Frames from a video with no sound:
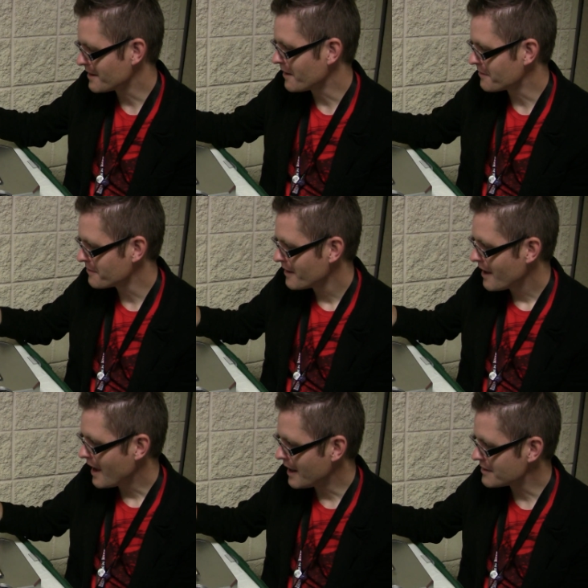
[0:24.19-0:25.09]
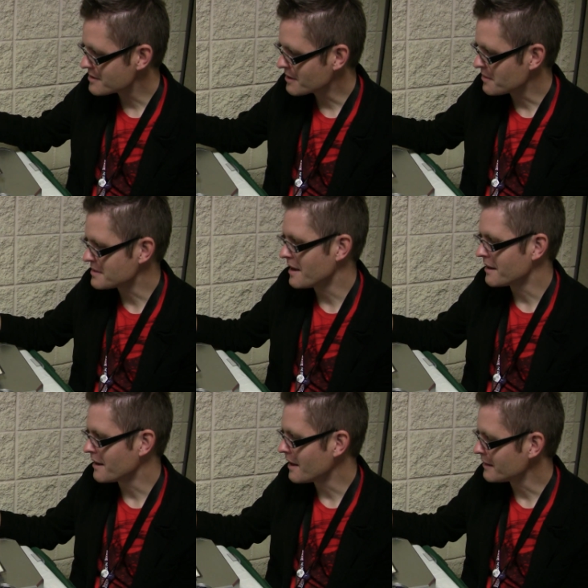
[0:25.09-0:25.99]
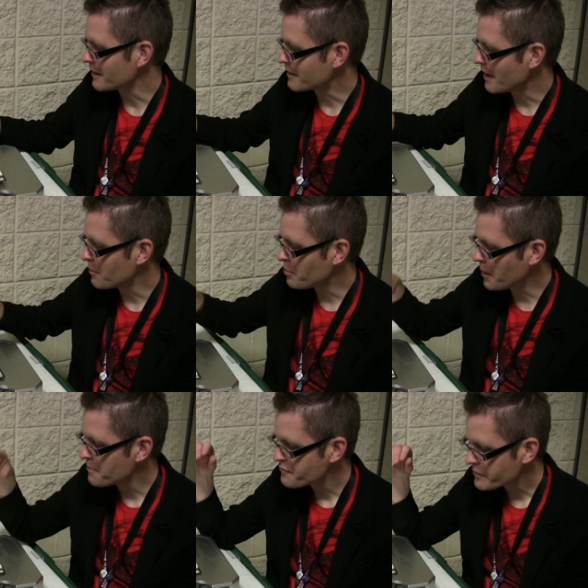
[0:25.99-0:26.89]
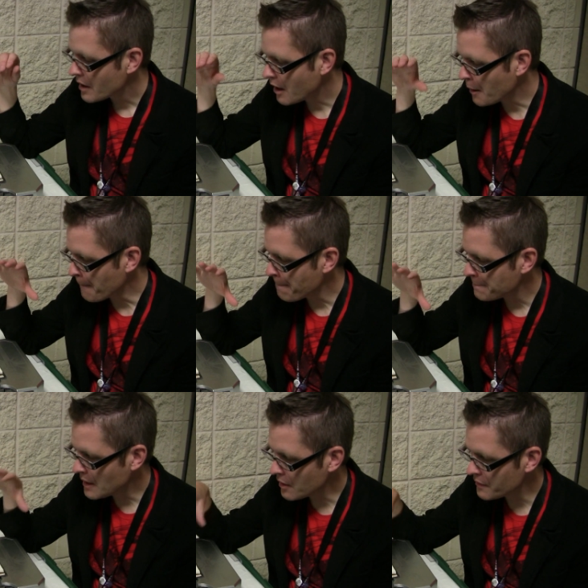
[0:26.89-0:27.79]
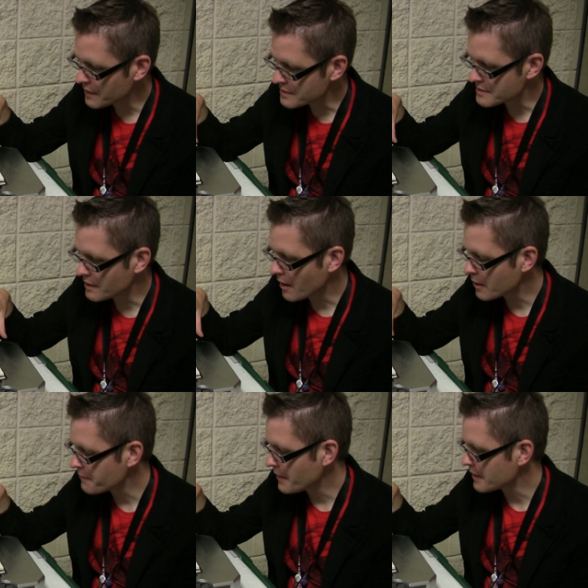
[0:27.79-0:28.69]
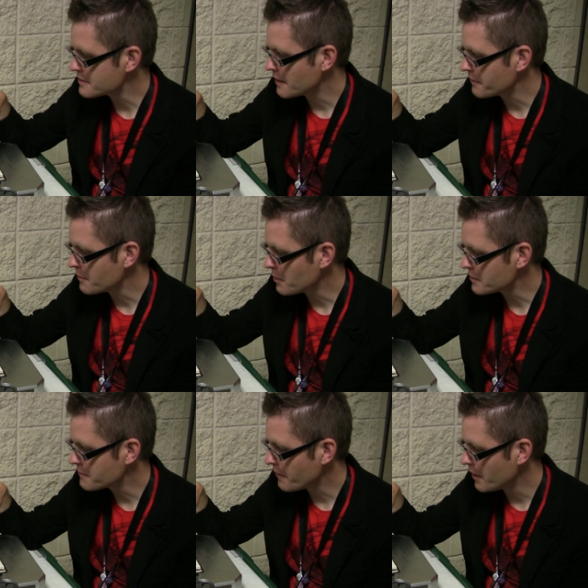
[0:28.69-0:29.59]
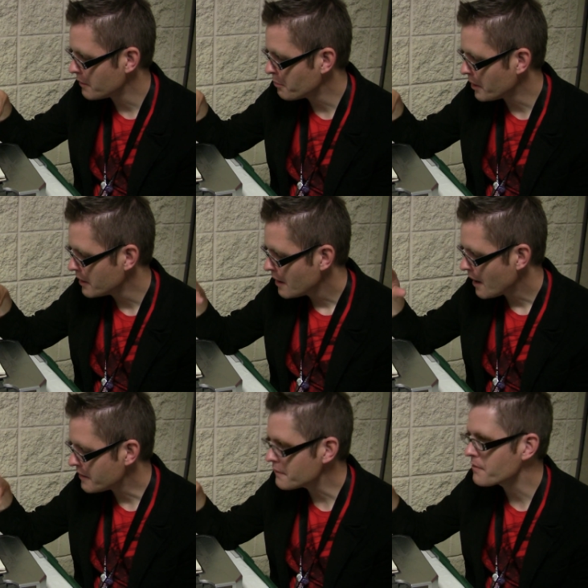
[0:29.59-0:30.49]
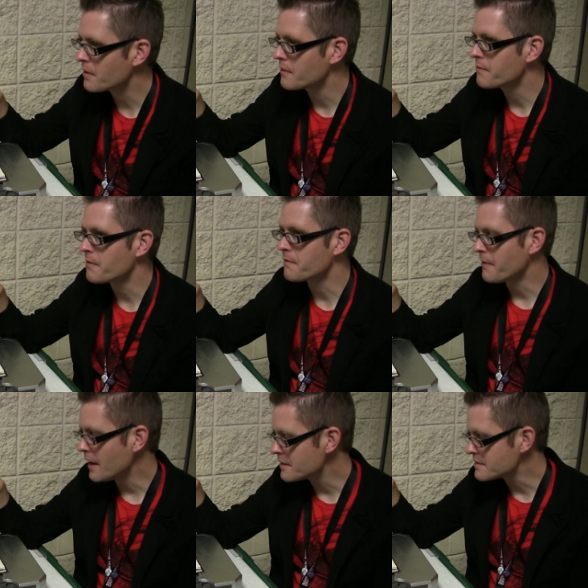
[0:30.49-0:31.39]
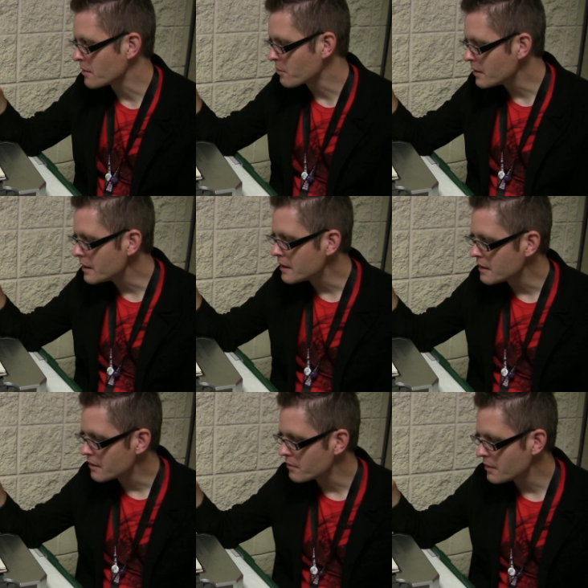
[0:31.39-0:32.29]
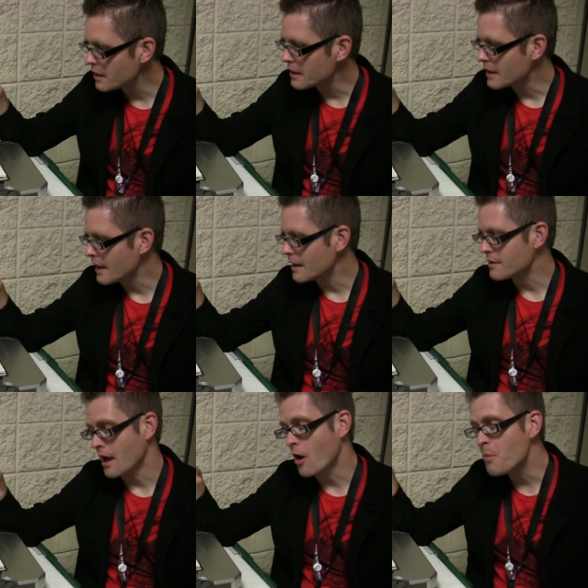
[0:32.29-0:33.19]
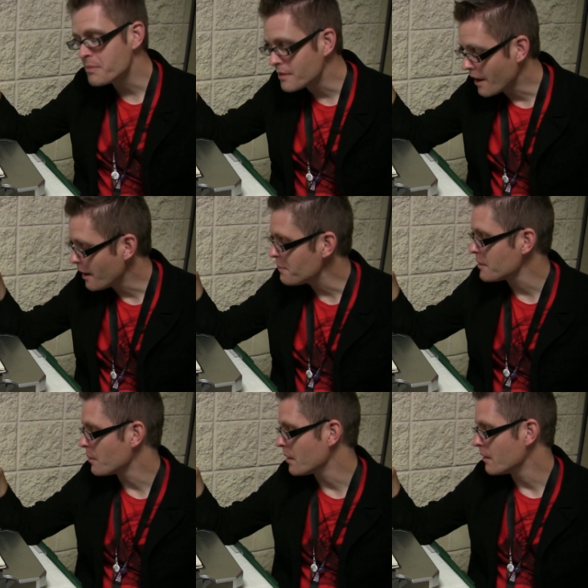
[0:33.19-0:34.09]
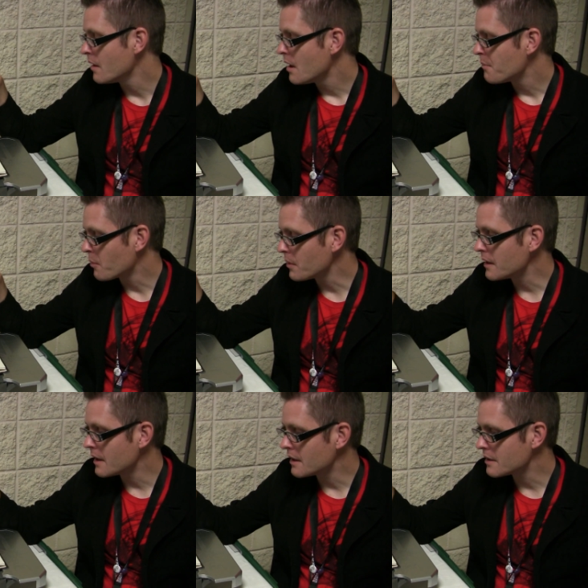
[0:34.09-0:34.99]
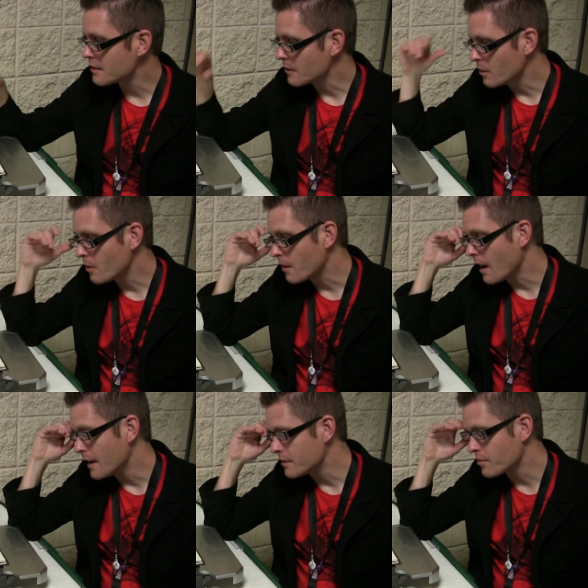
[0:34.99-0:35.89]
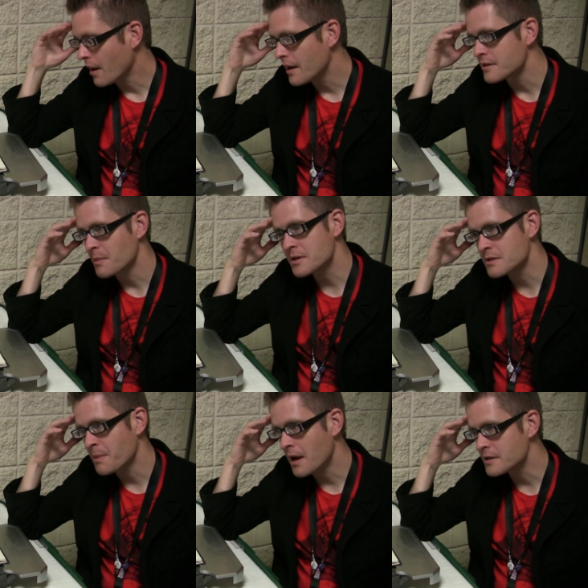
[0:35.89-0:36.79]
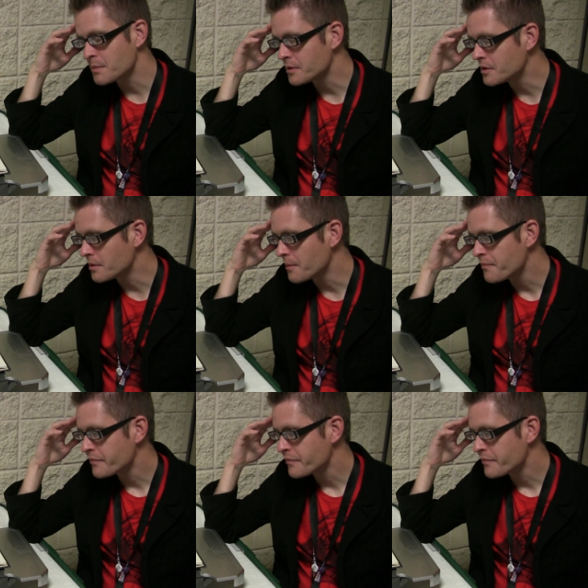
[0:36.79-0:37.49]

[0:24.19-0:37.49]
stuff. And it just goes on and on like that. But not only is the artifact stuff the most fun, but I think for fans, they'll really get into, I hope they will, but really get into the lore. I tried as much as possible to